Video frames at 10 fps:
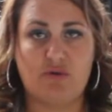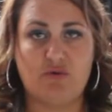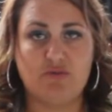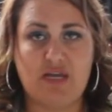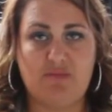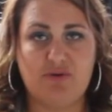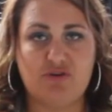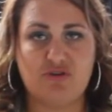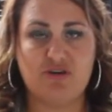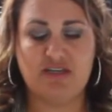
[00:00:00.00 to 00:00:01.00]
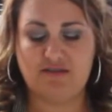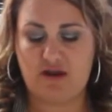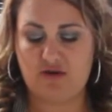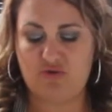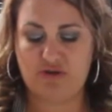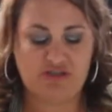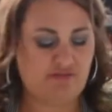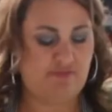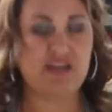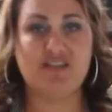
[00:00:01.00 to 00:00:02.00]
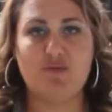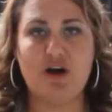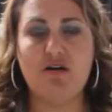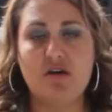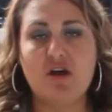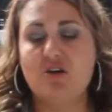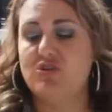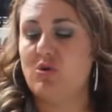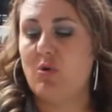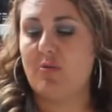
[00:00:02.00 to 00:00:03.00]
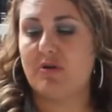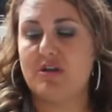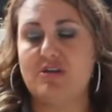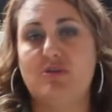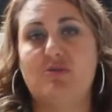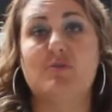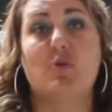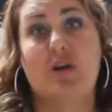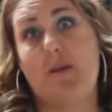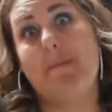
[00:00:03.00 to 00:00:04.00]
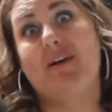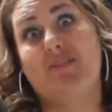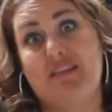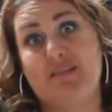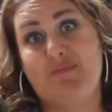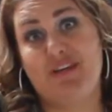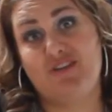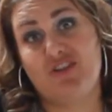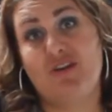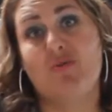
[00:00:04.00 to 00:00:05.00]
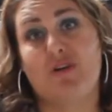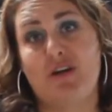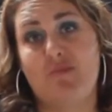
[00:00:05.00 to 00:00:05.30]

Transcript: room temperature is not going to mix well. So what we're going to do is we're going to melt this bitch. We're going